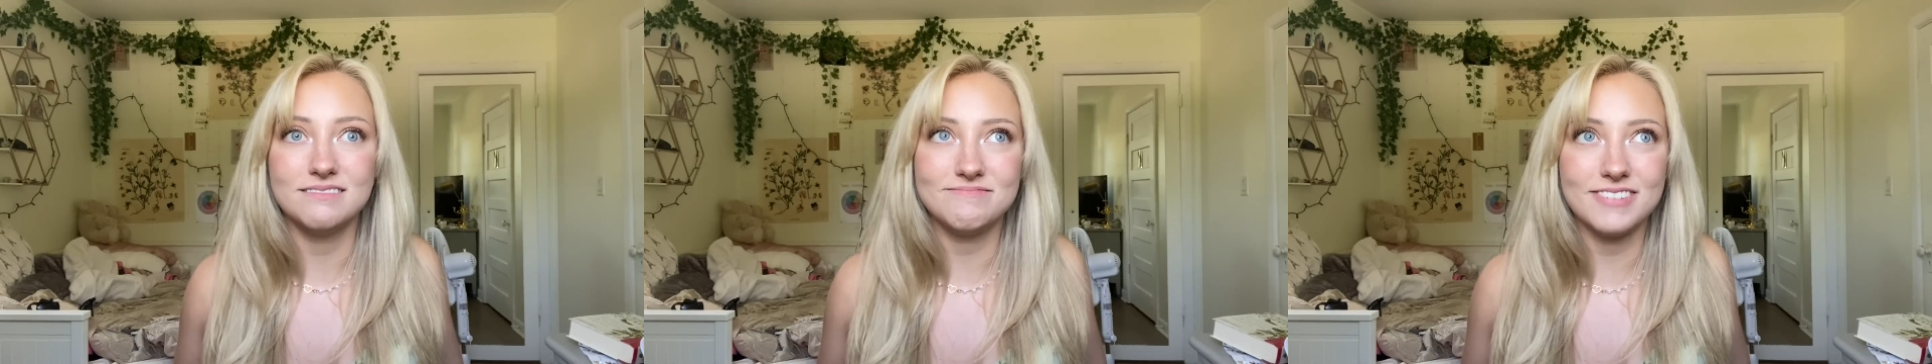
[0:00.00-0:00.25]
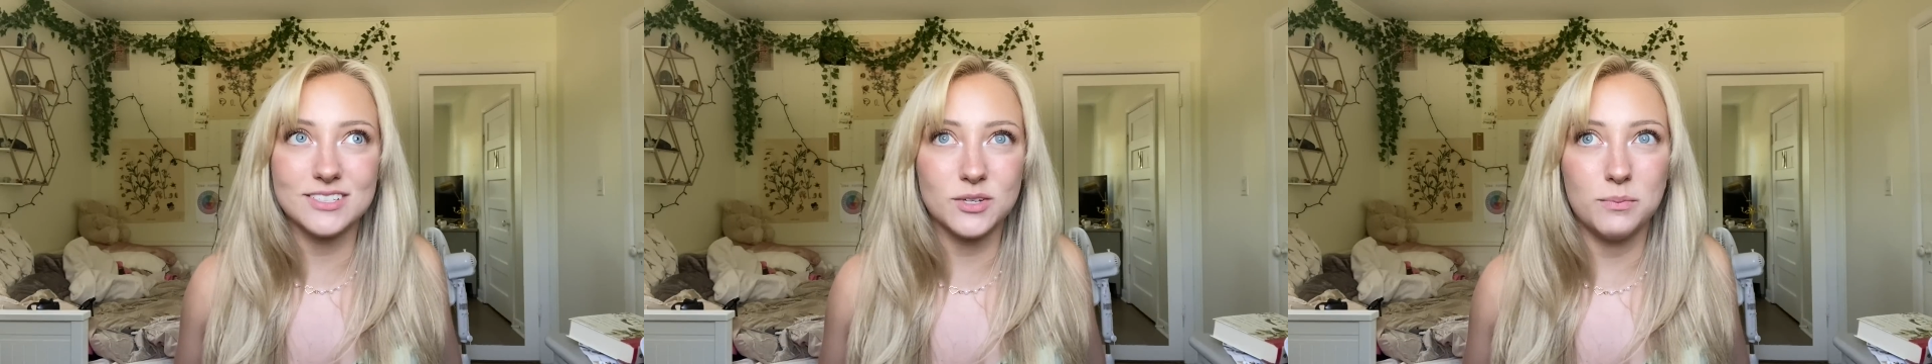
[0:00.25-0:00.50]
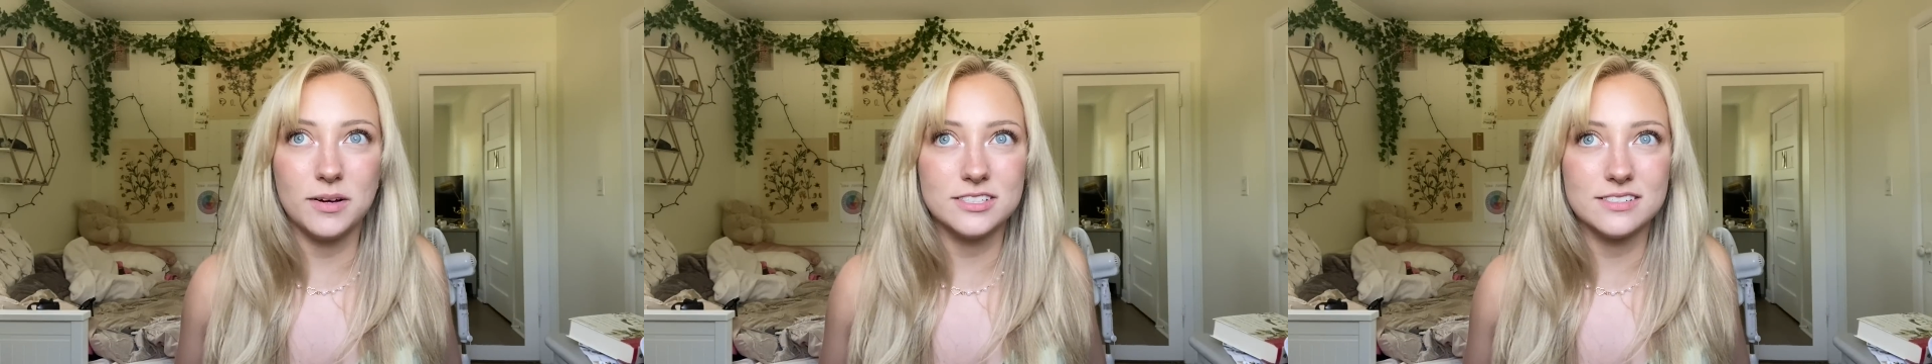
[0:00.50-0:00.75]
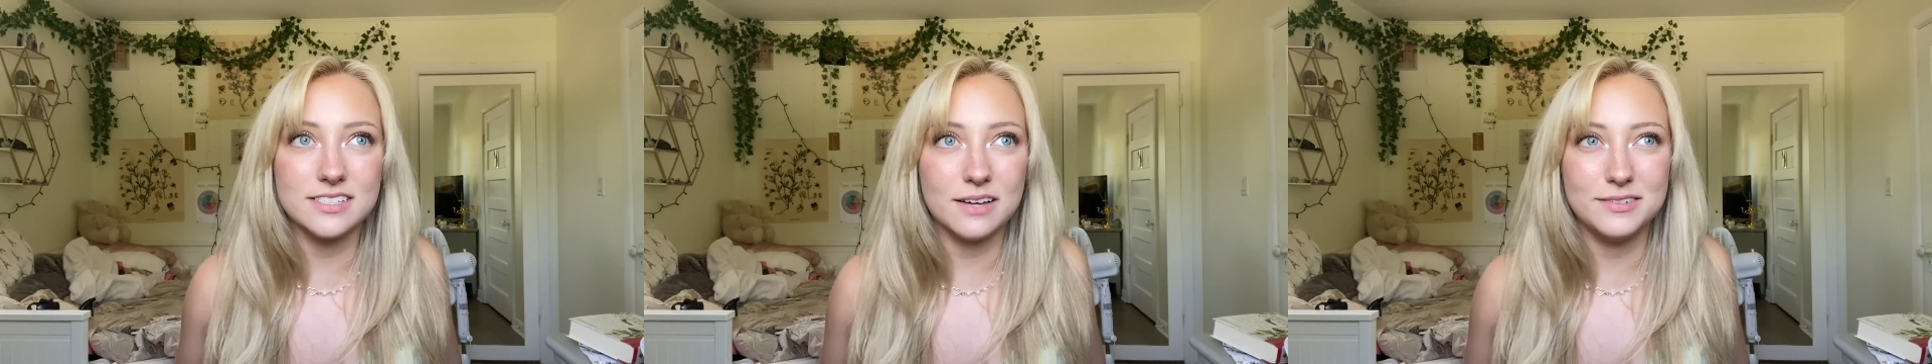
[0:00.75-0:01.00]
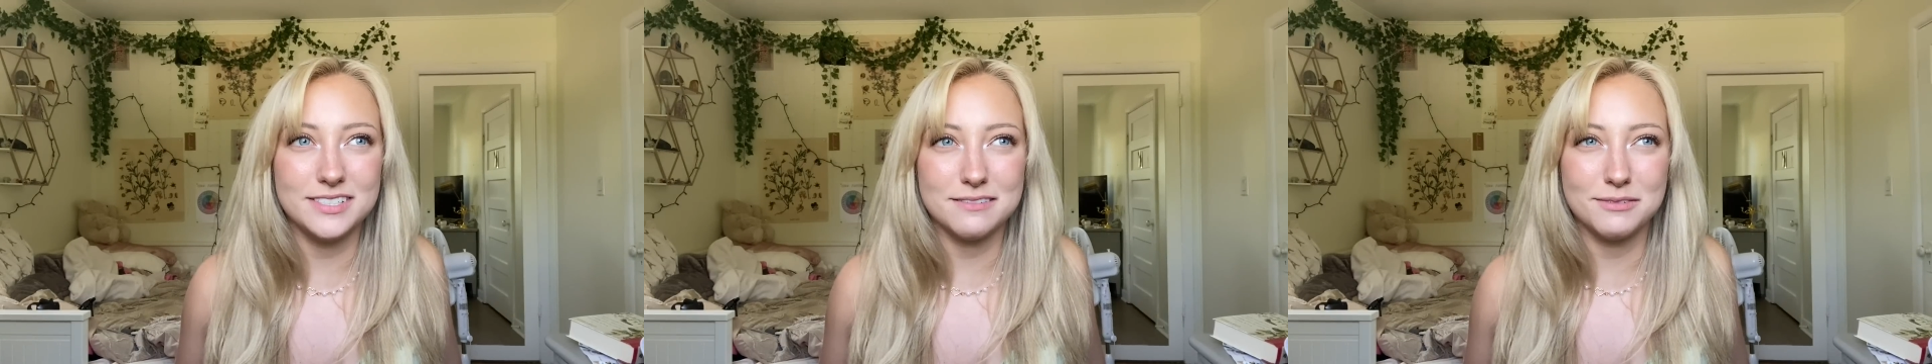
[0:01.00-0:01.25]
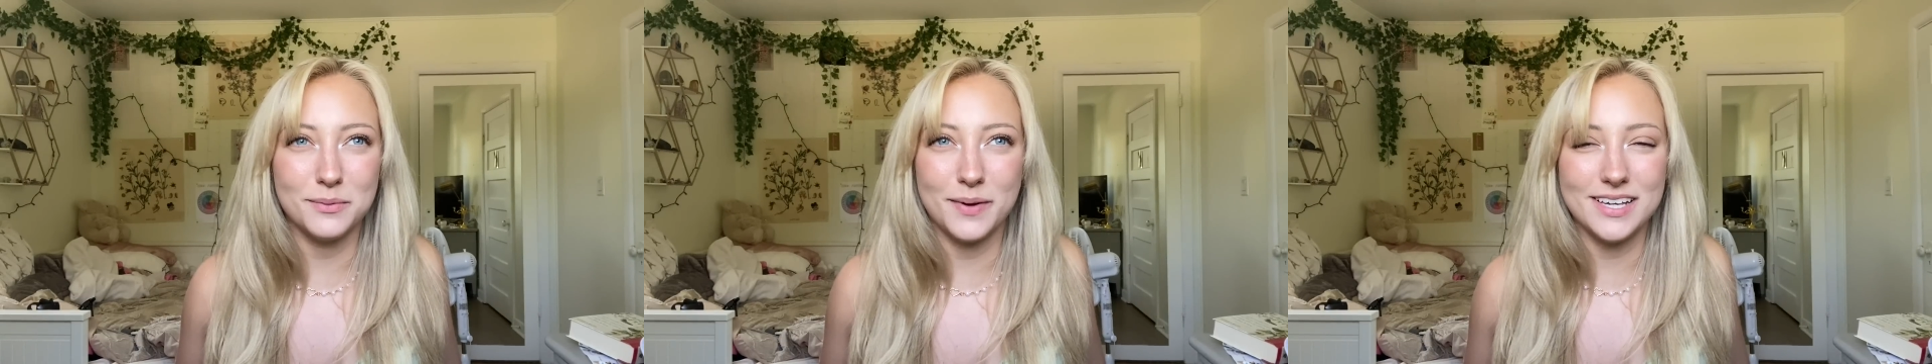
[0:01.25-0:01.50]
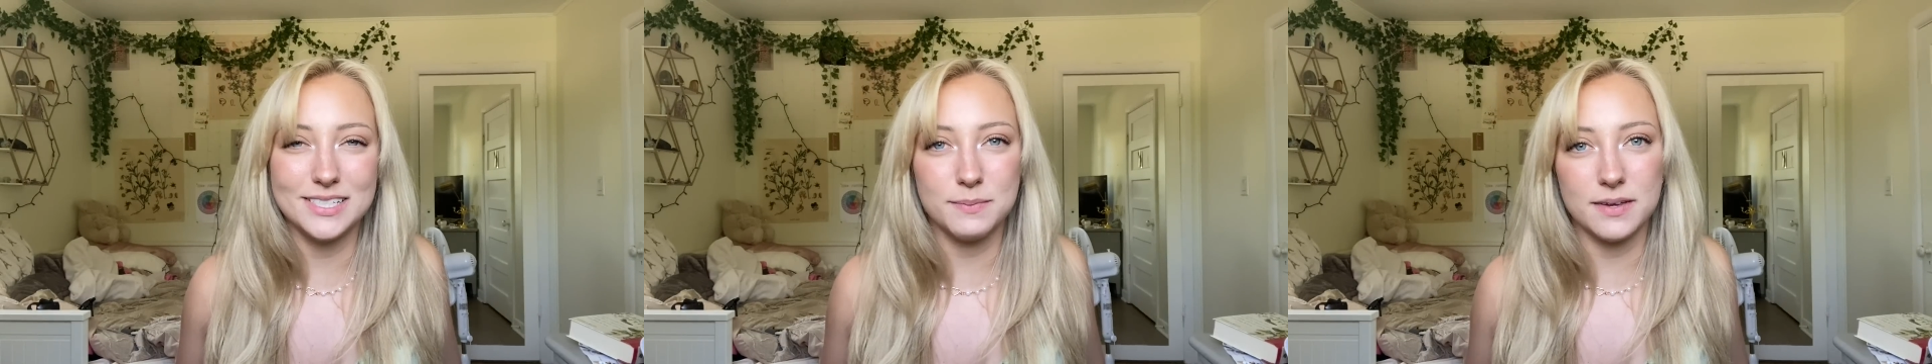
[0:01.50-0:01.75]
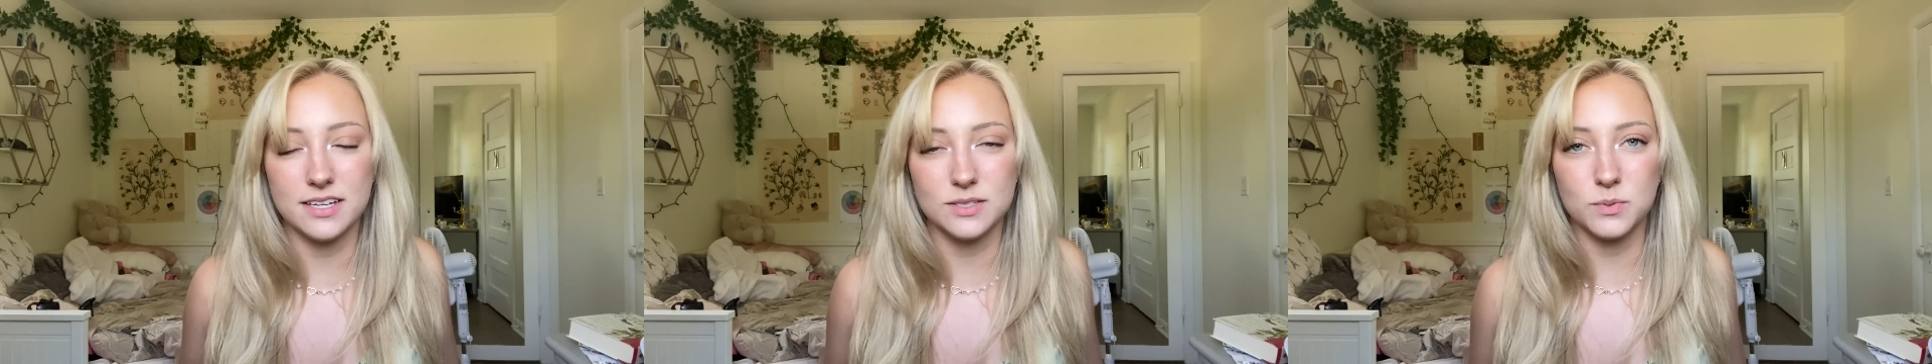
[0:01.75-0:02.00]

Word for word: does a whole bunch of stuff in different ways because